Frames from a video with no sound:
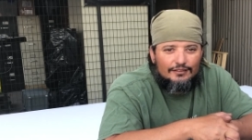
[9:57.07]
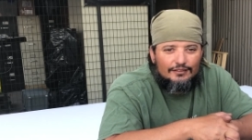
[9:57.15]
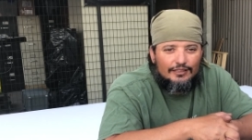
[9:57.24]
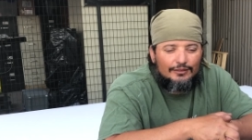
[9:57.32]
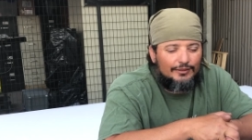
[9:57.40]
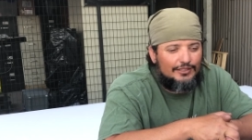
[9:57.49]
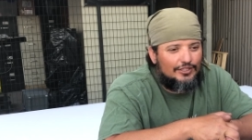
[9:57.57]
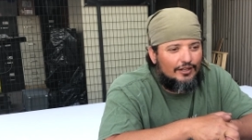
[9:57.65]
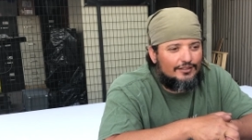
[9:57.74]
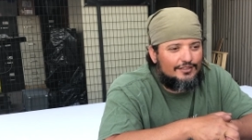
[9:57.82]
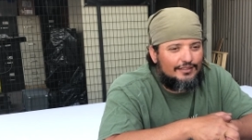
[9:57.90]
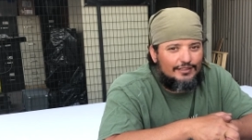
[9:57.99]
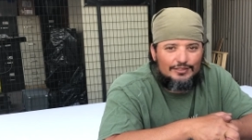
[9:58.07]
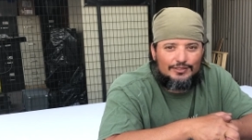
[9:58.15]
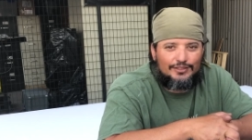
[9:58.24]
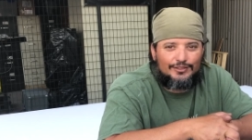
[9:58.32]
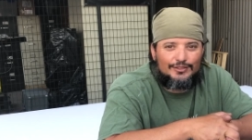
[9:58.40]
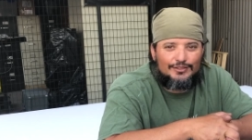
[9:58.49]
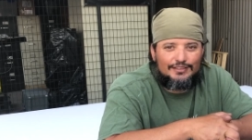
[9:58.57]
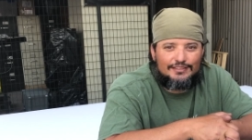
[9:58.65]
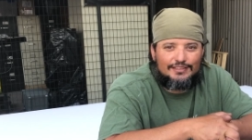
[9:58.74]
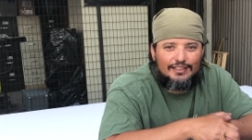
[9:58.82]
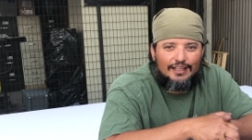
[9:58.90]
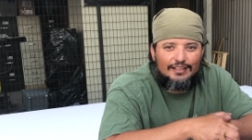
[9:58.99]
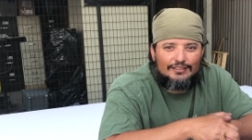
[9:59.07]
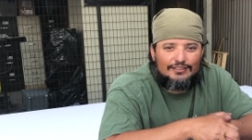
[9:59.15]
He recharged it and he's still using it today.